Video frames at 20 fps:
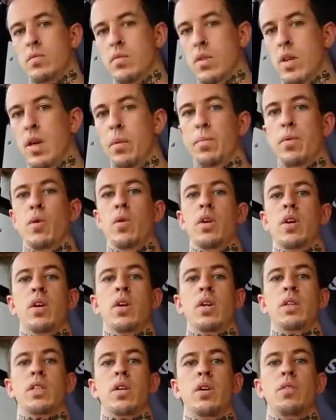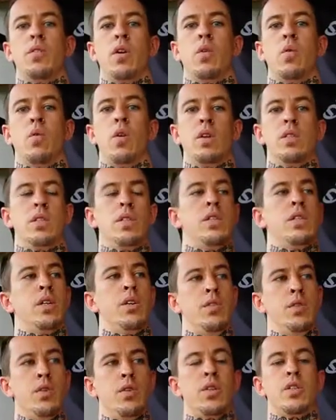keep doing your eccentric ones
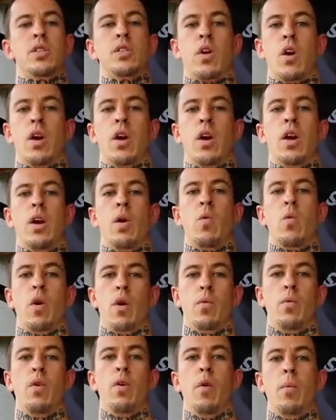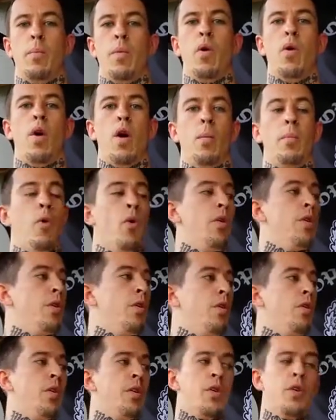until you can start hitting one real pull-up, or
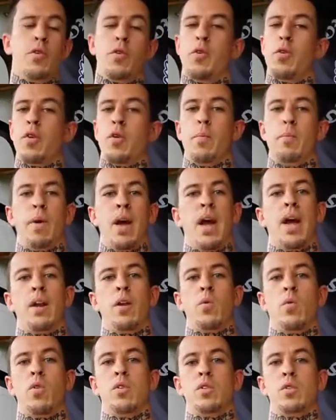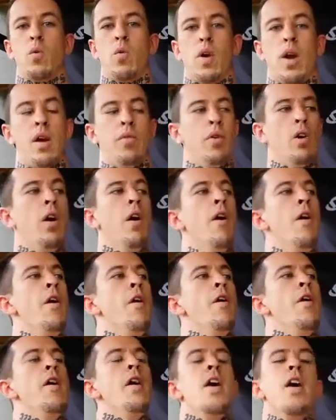you're doing your banded ones or whatever.
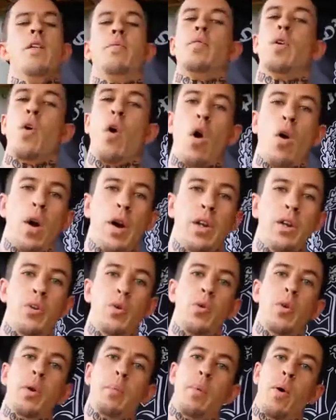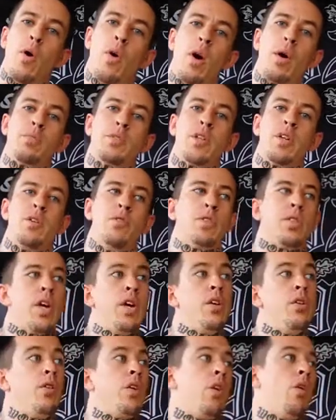If you're already doing pull-ups and you say
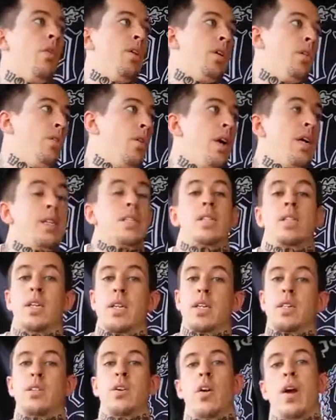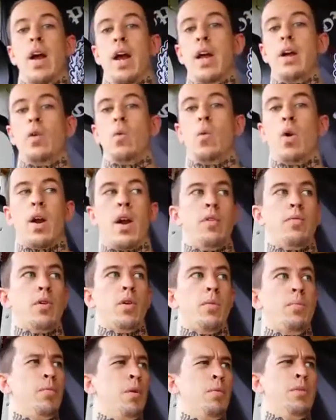you can only do like 6 or 8 or
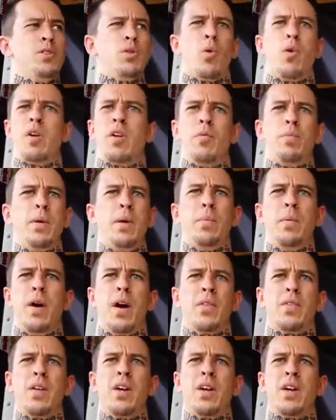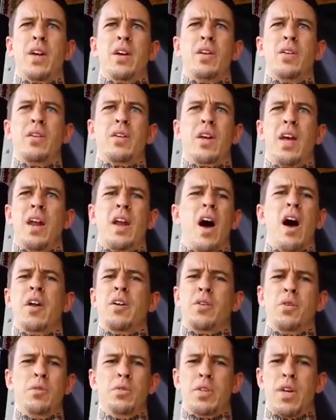whatever, the majority of people I think
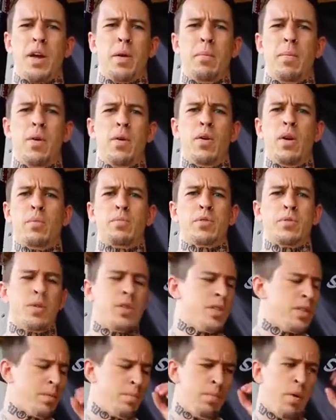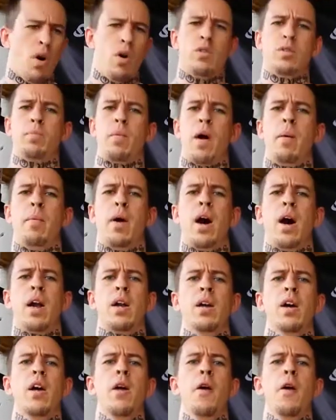cannot do 10 pull-ups, which blows my mind.